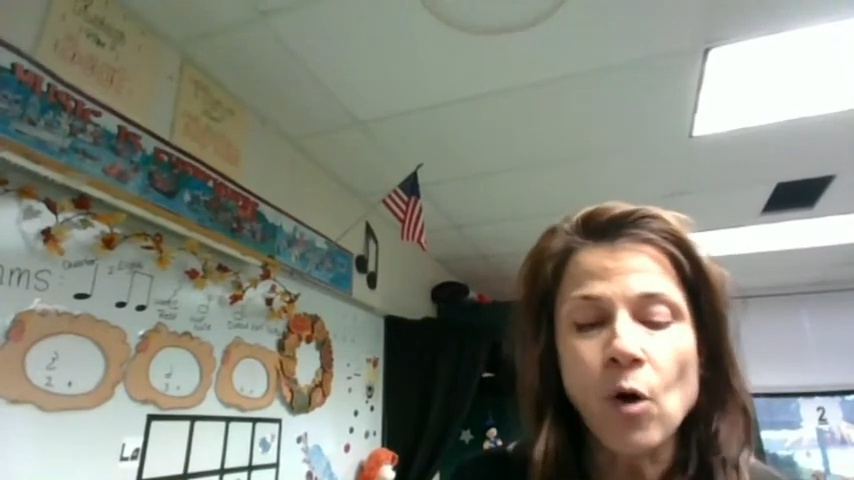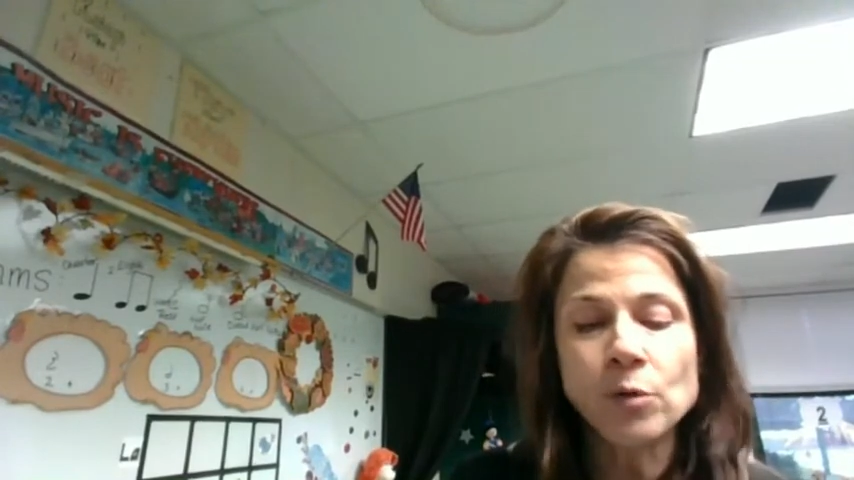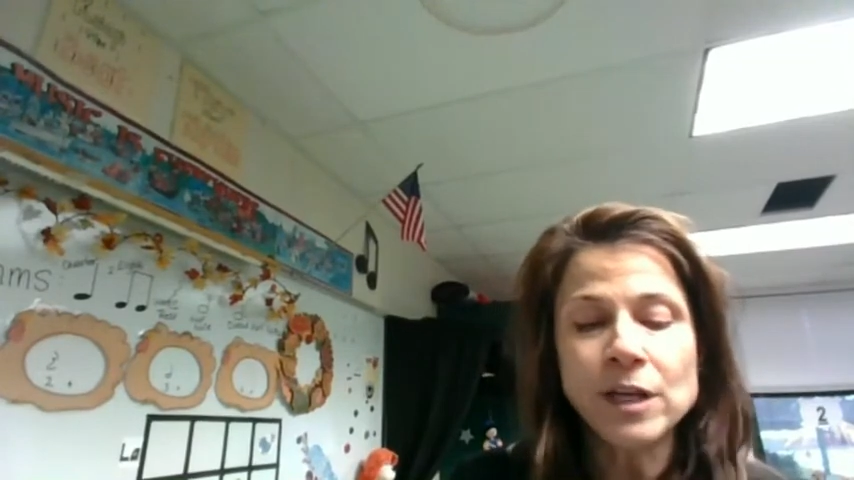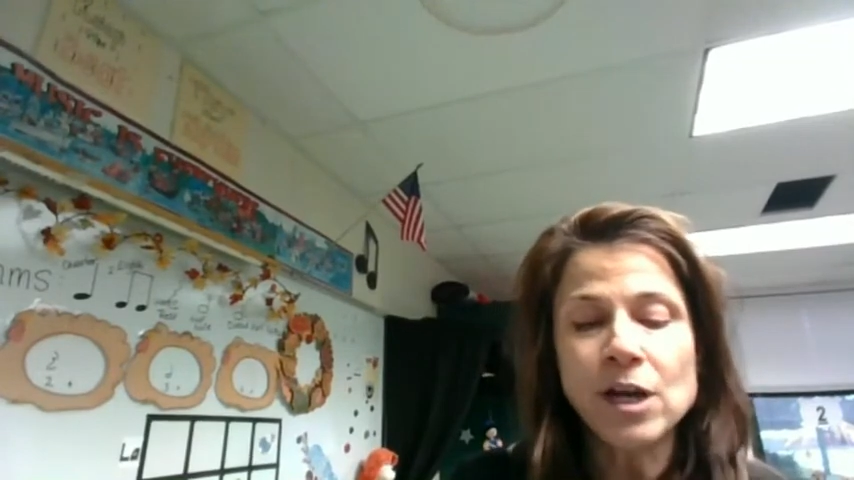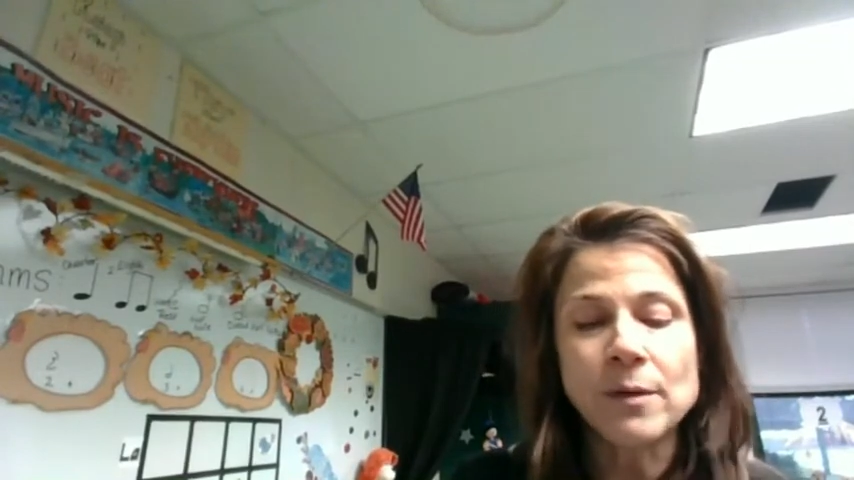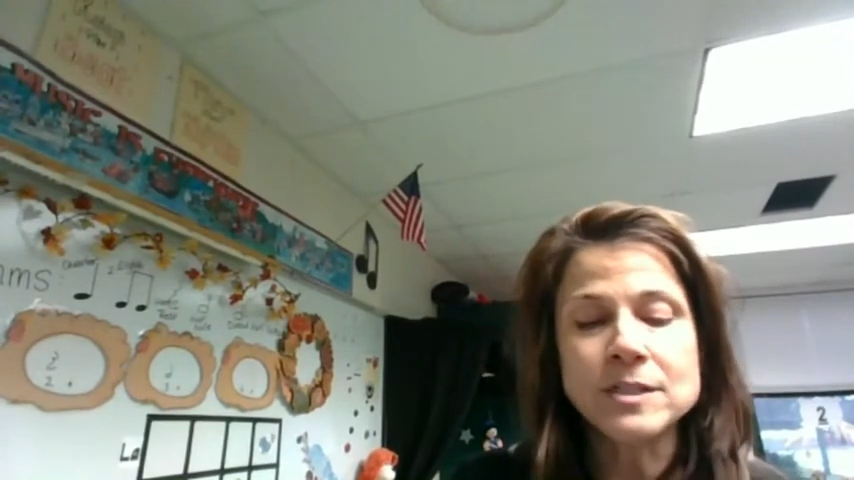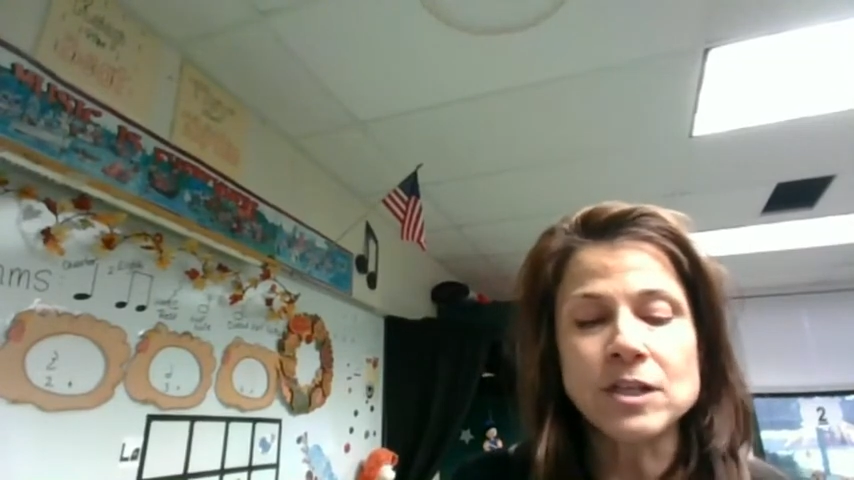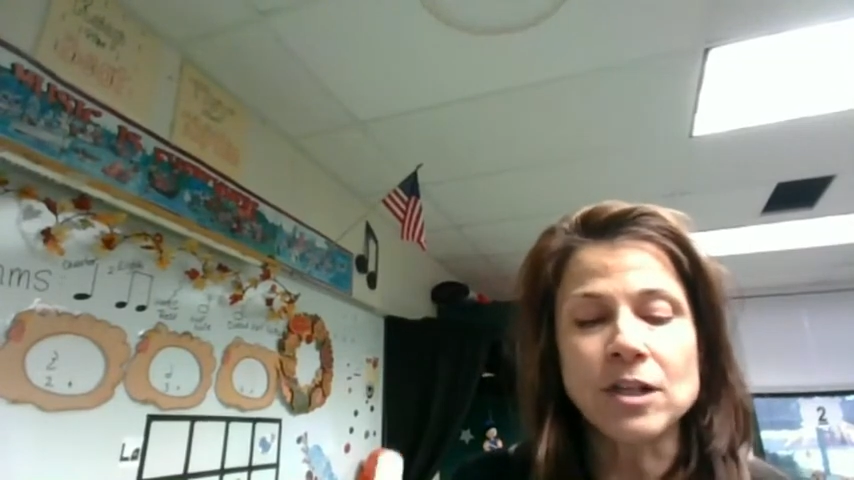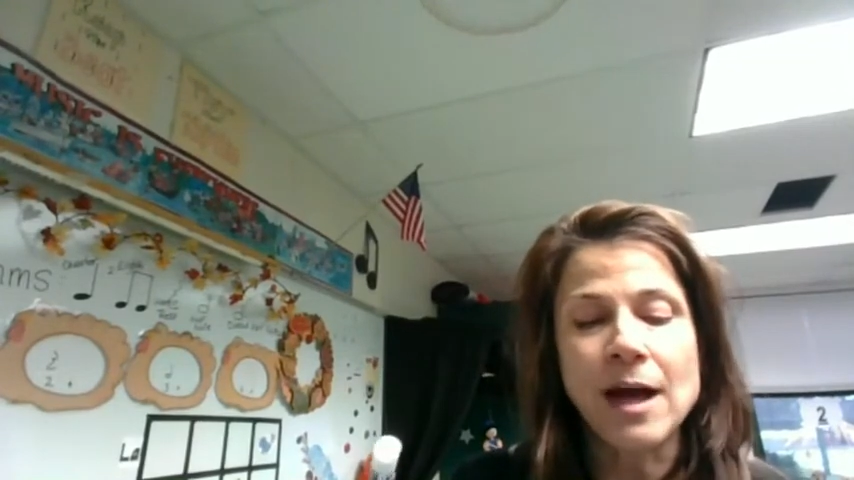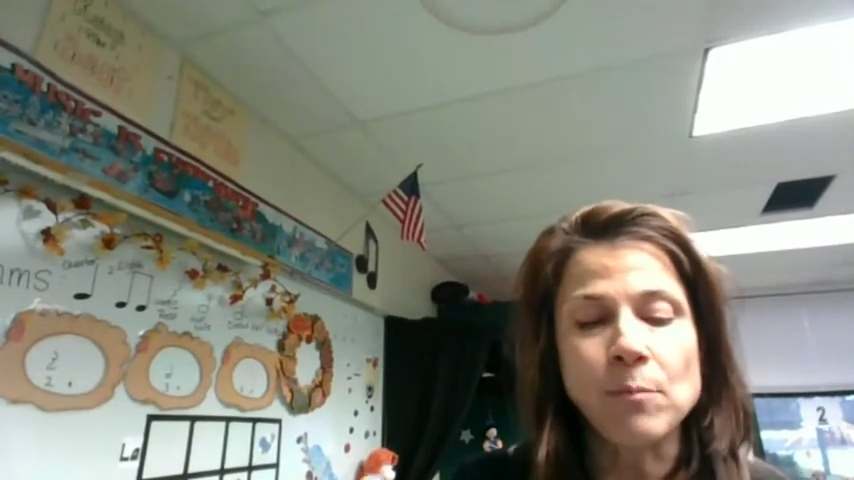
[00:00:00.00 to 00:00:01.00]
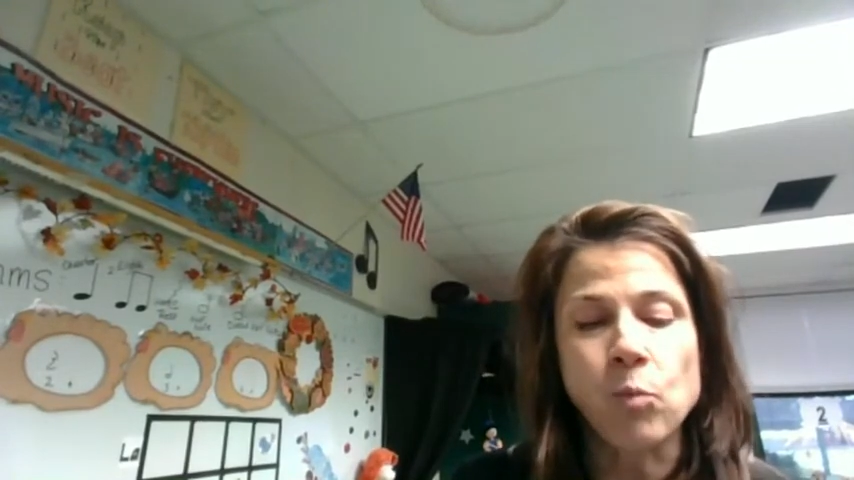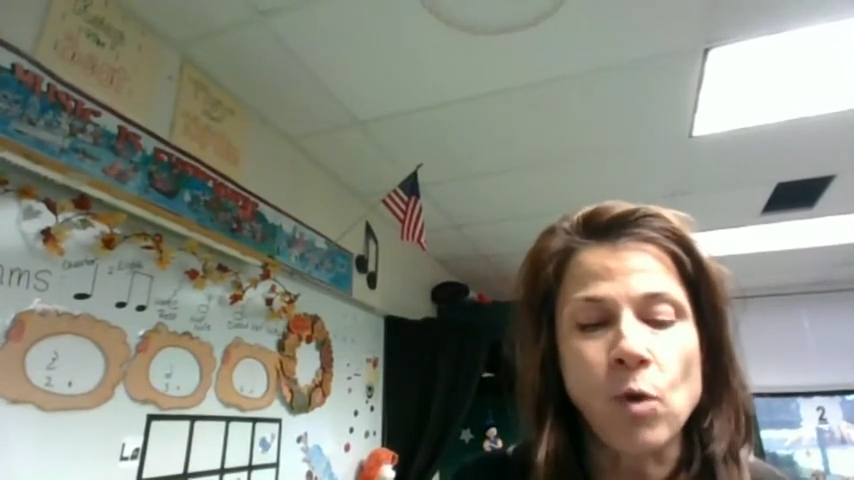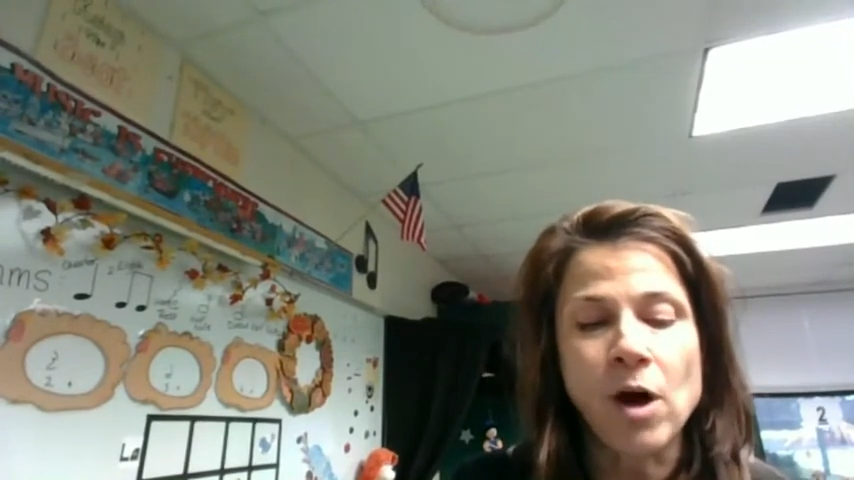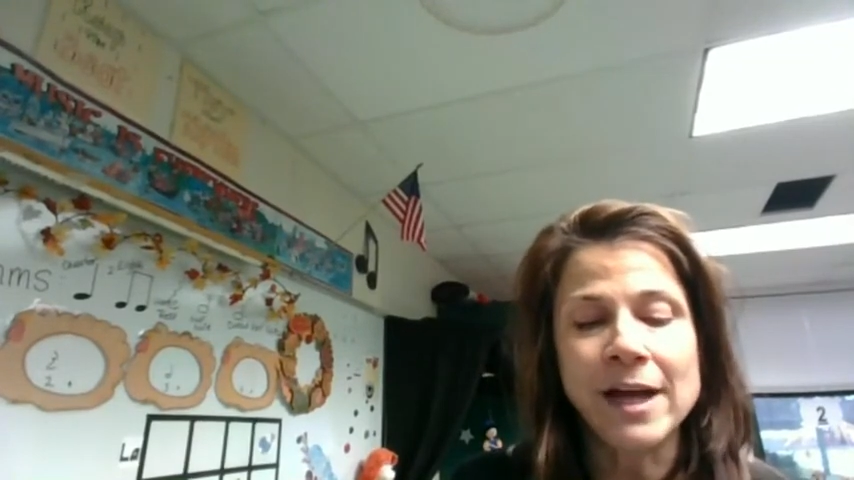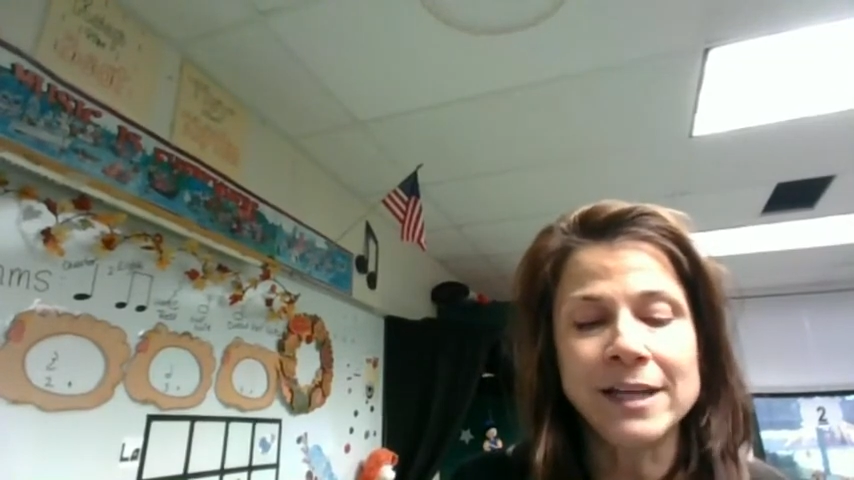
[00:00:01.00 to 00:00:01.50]
only going to clap
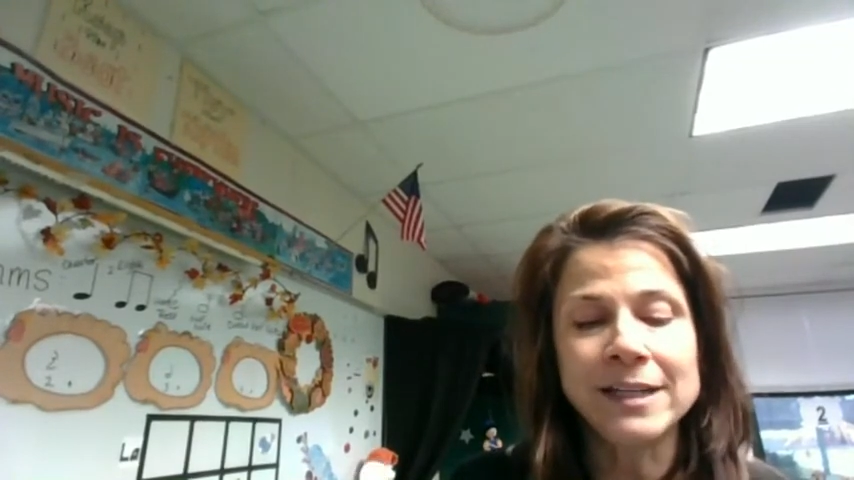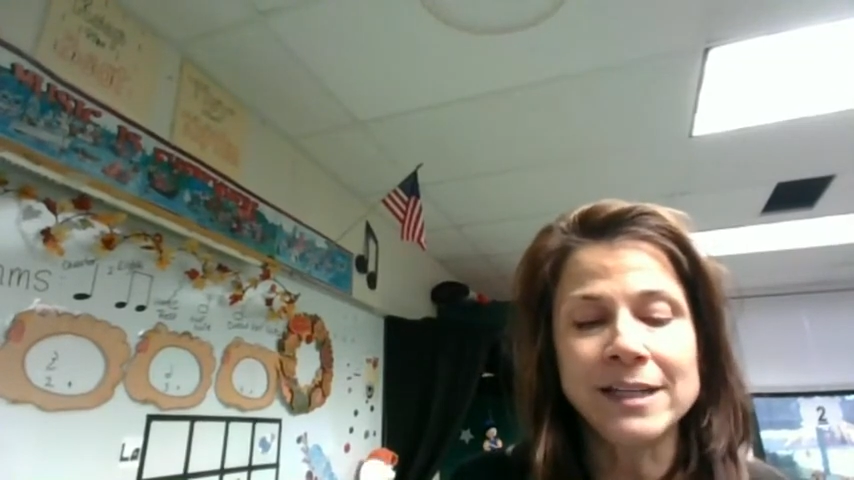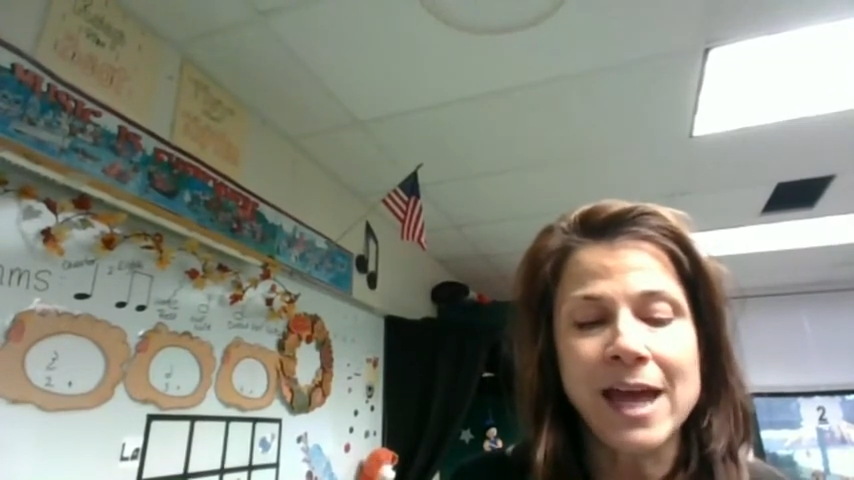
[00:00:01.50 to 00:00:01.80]
1